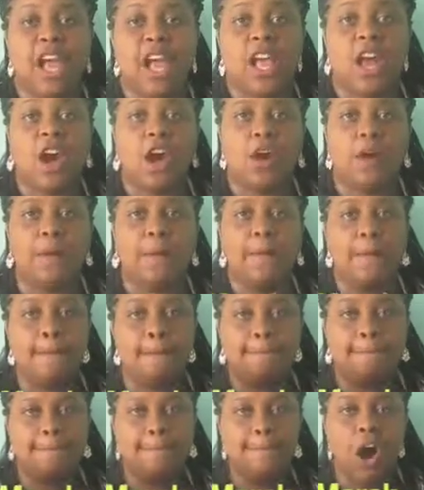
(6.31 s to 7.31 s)
I call
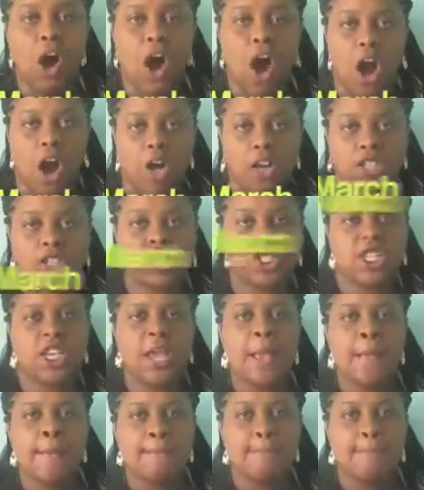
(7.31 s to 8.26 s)
March